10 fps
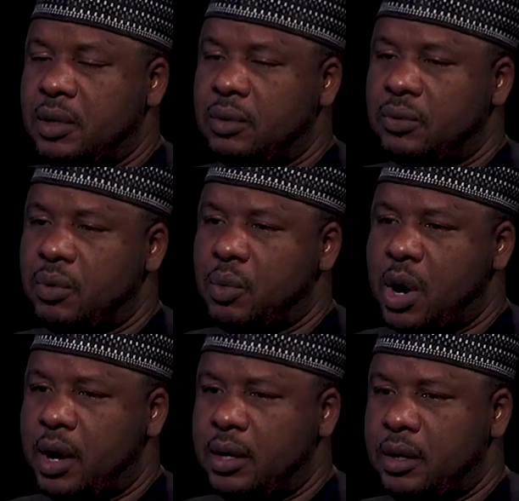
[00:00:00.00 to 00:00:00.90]
for
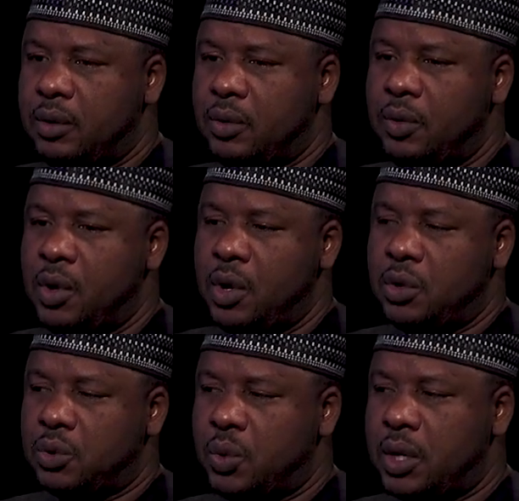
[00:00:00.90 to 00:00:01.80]
Buhari, you know. Mm
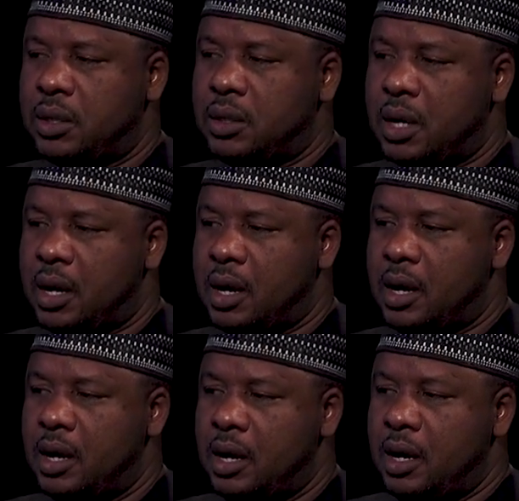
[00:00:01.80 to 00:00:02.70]
So what uh,
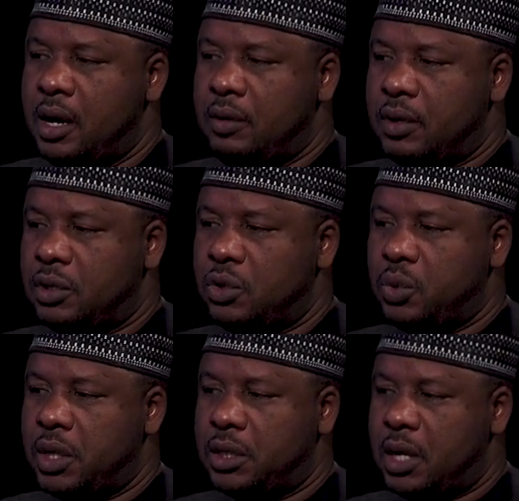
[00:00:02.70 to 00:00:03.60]
if the
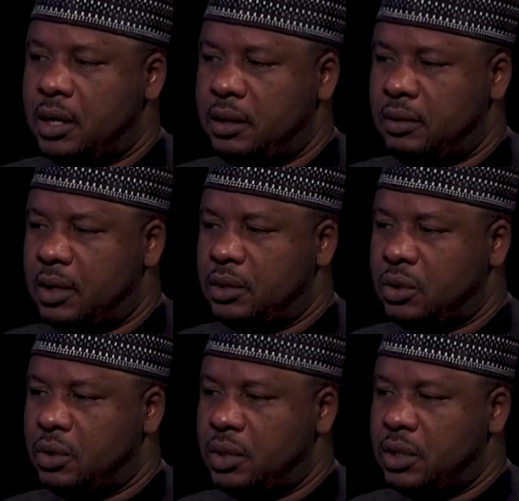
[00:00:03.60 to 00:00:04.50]
situation in the
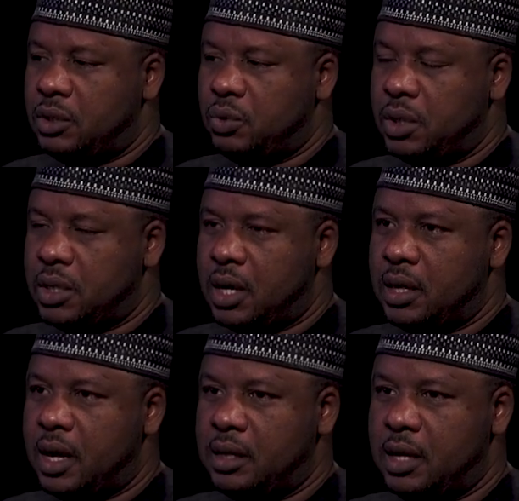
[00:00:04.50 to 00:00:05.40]
security situation at
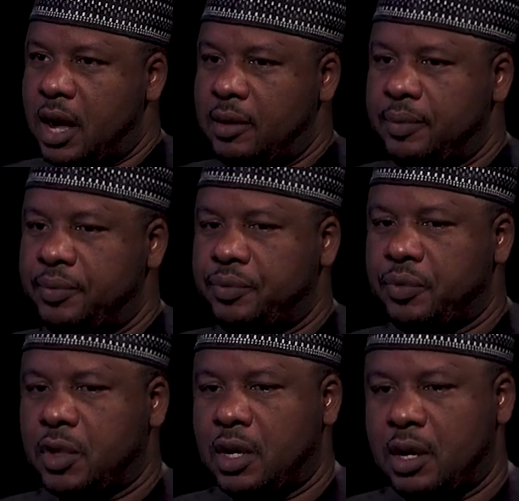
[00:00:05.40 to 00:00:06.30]
that time
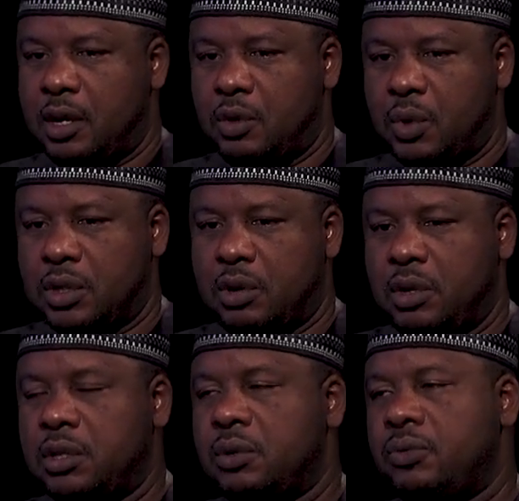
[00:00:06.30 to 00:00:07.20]
uh, was the
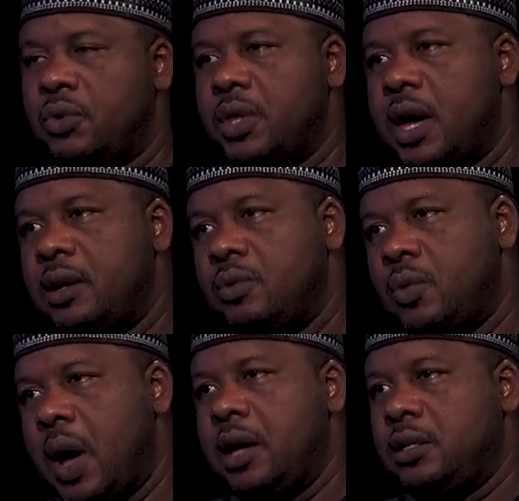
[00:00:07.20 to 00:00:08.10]
reason for that?
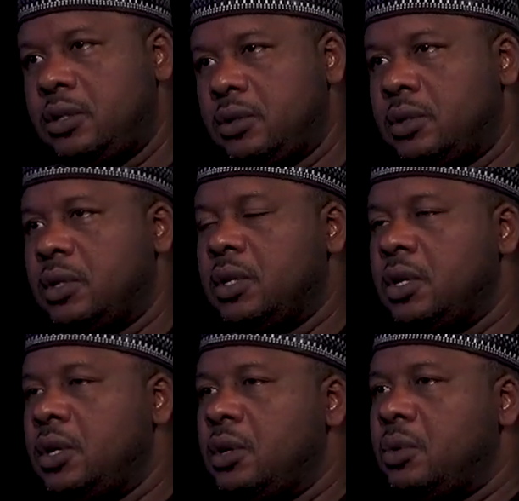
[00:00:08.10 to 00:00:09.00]
Why should
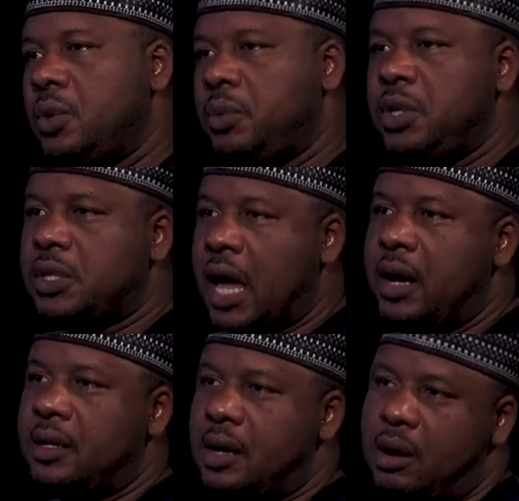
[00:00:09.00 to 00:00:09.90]
we be
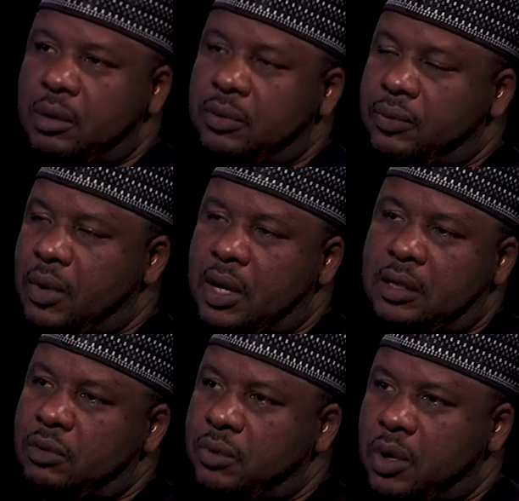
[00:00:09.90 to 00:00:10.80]
silent now? If
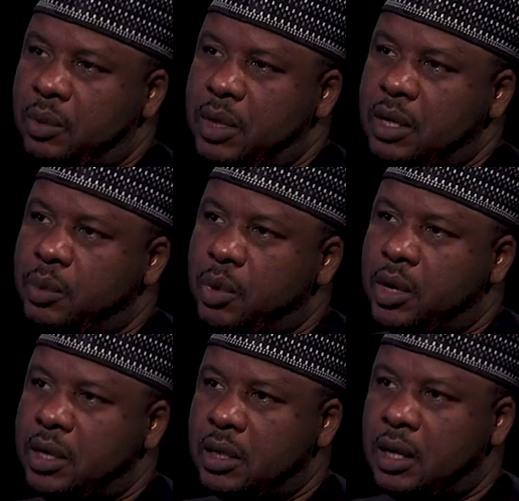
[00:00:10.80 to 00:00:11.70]
unless if you are being
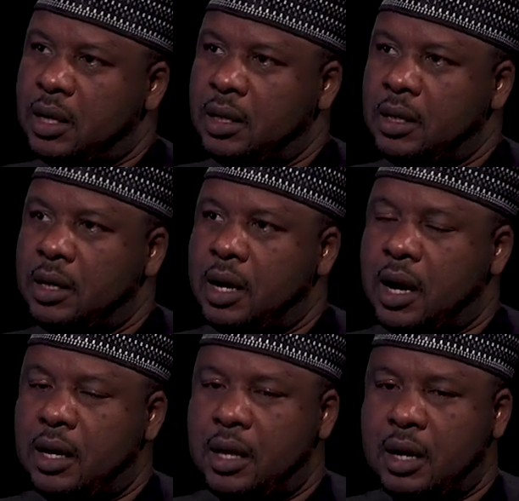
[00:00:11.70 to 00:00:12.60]
hypocritical, mm.
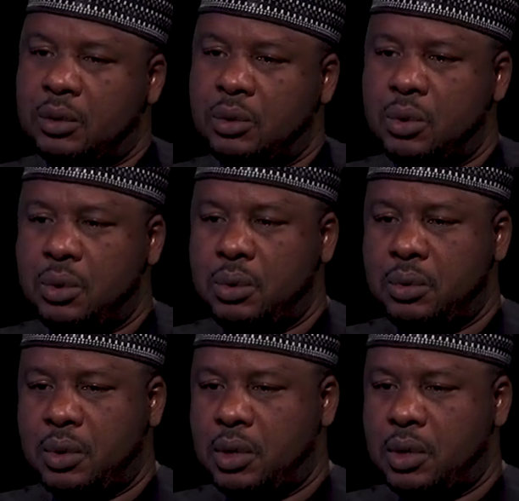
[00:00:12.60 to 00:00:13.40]
and there is no uh,